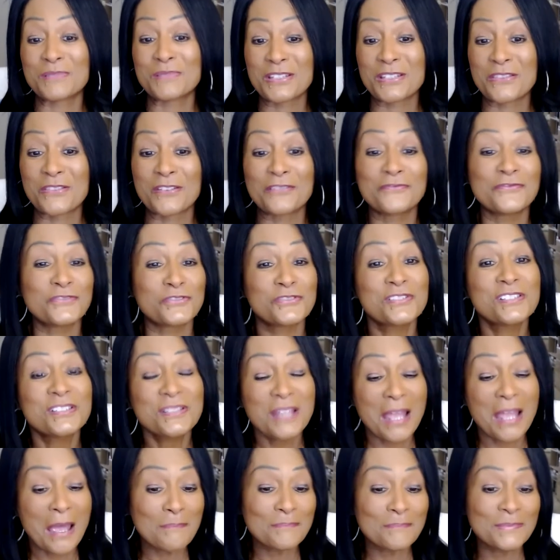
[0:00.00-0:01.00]
to be the first
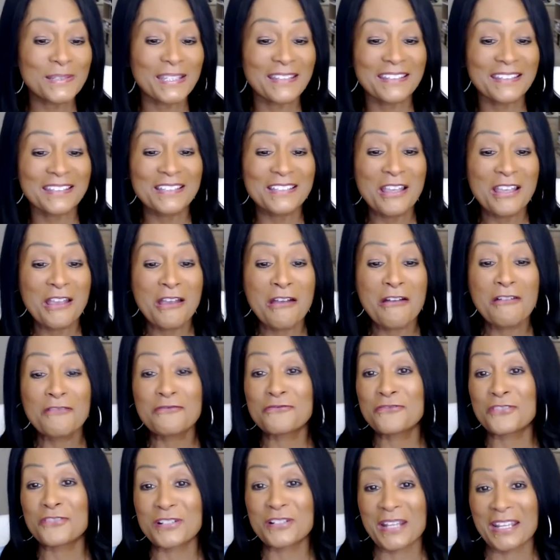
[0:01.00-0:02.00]
topic
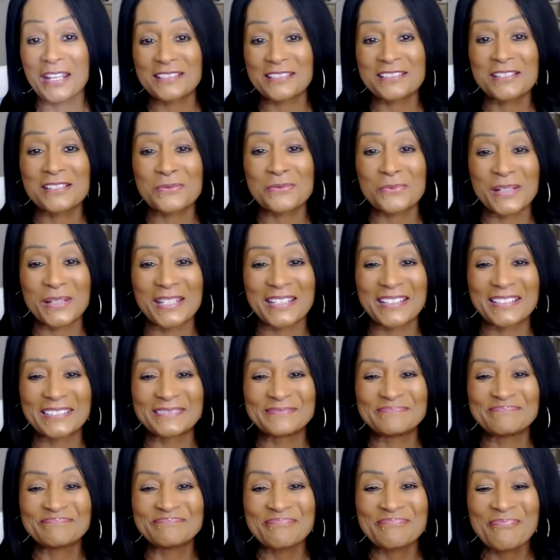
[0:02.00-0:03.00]
for next week.
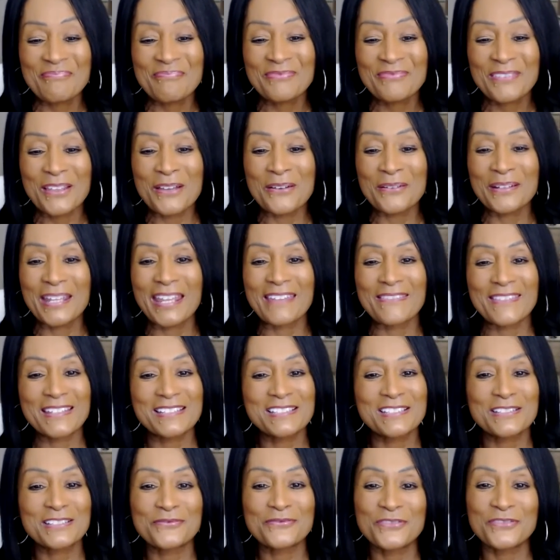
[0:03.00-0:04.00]
Okay,
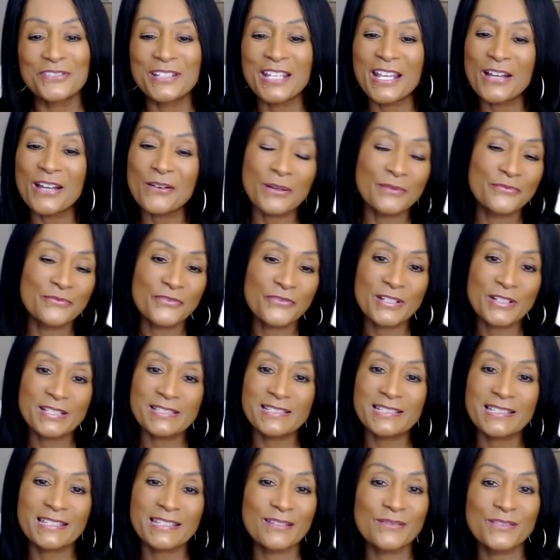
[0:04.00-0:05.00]
that's it for now. I'm
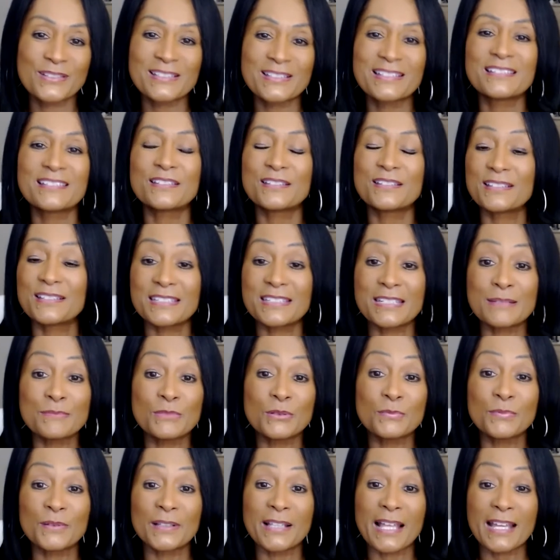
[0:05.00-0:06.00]
Francine. This is
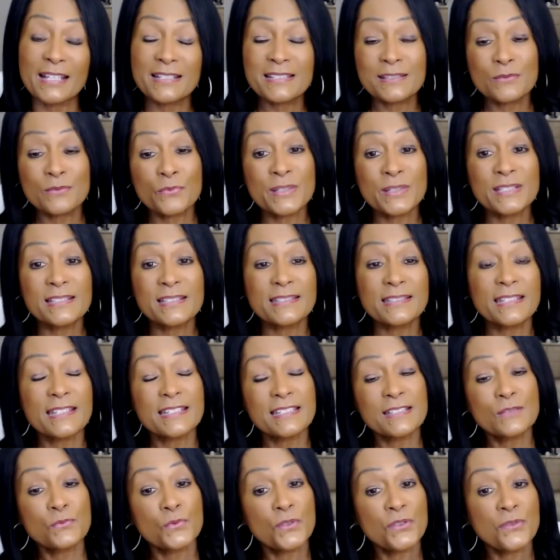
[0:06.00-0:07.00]
Esteemable Acts
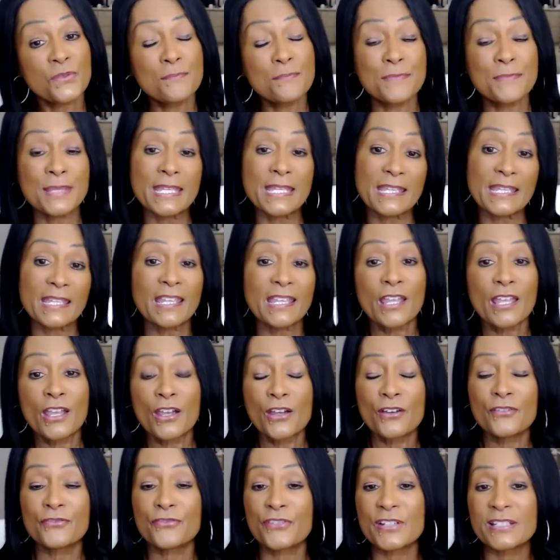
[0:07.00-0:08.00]
Wednesdays with me,
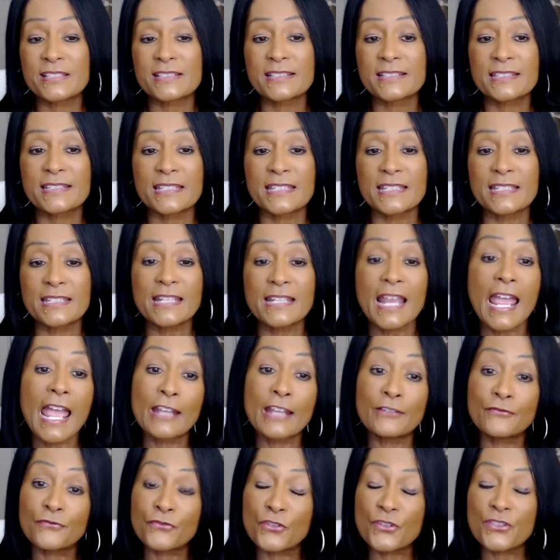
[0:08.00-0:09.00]
Francine.
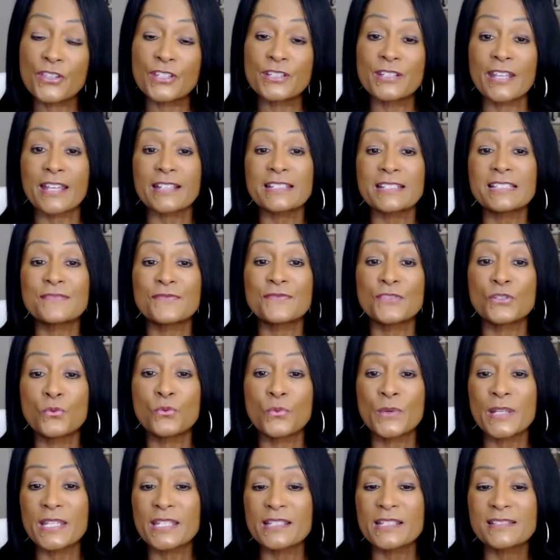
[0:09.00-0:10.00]
And for the next few
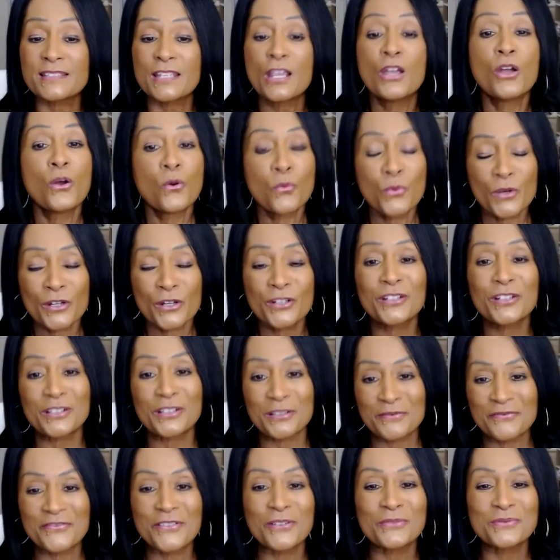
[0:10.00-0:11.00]
weeks, we're
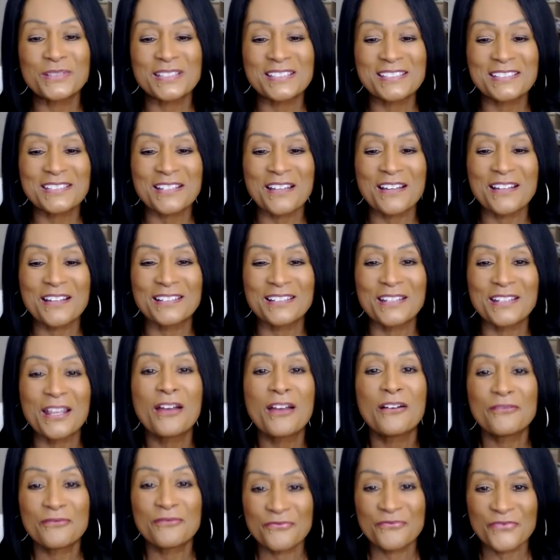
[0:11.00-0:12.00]
going to focus on
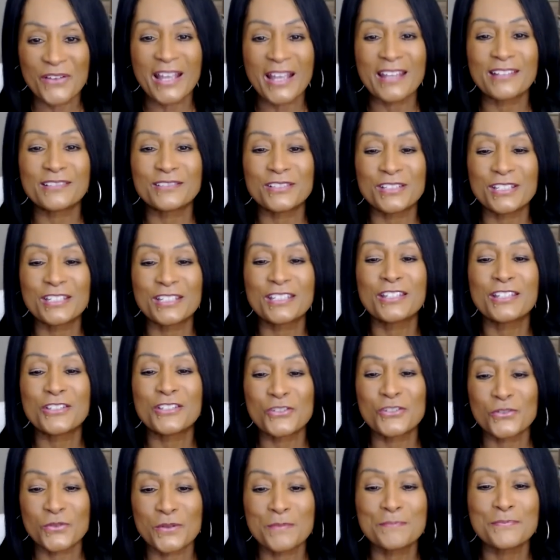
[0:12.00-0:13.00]
finding
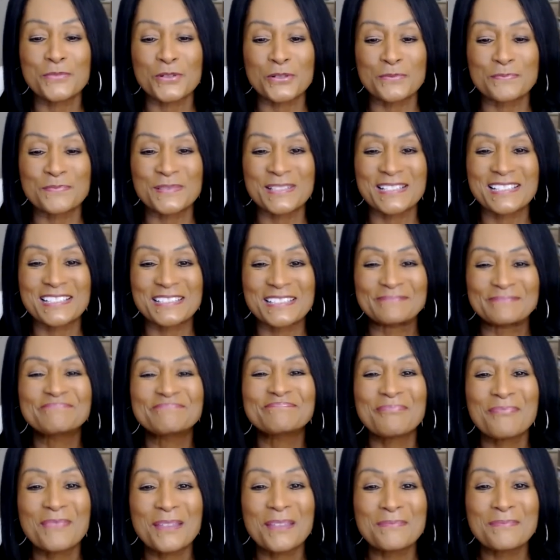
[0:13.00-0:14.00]
your purpose.
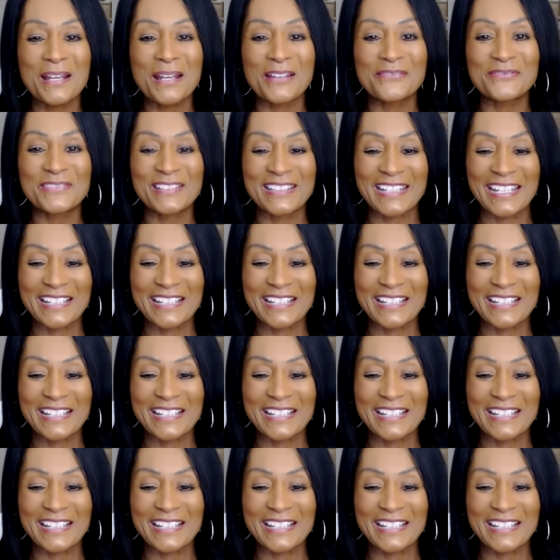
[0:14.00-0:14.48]
Bye for